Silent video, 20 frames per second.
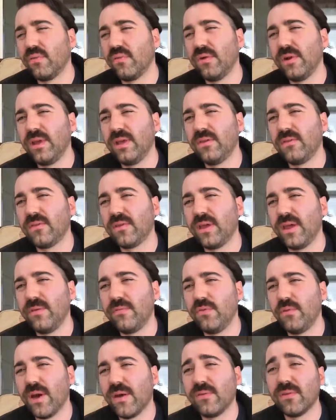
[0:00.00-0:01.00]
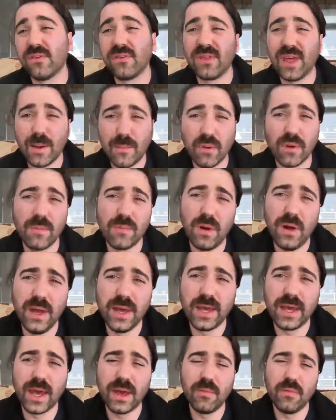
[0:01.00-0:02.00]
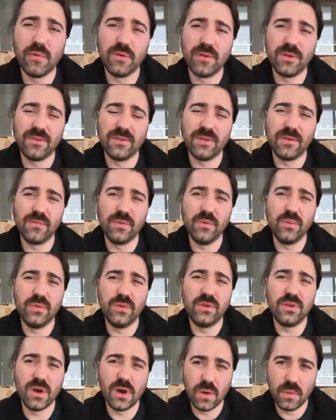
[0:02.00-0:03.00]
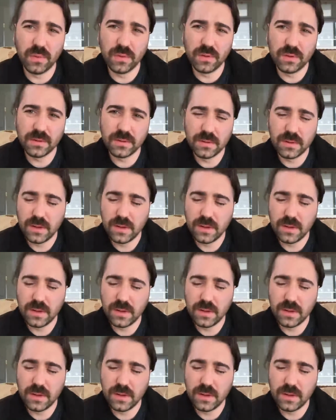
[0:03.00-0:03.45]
One is if you have a separate mic, and one is if you don't.